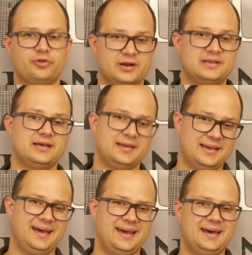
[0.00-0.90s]
they're going to tell you,
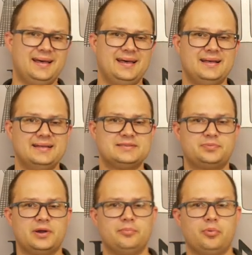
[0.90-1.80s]
yeah, that's
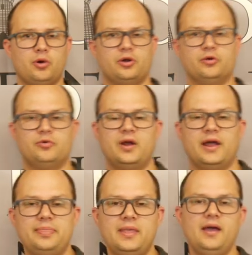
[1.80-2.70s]
pretty important, right?